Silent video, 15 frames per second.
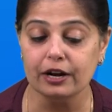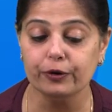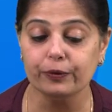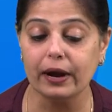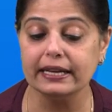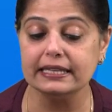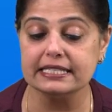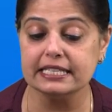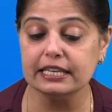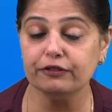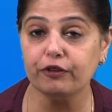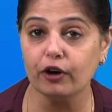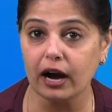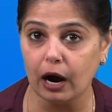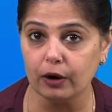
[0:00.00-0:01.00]
Write C
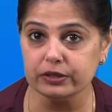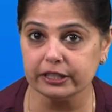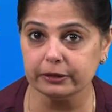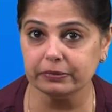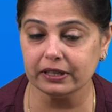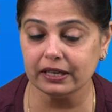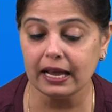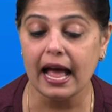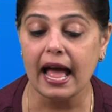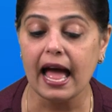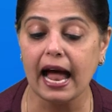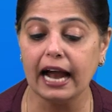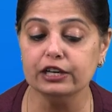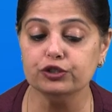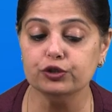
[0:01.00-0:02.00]
for countable
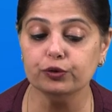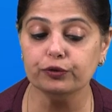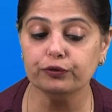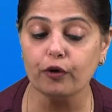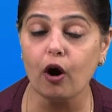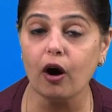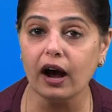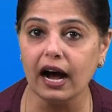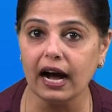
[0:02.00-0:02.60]
and U for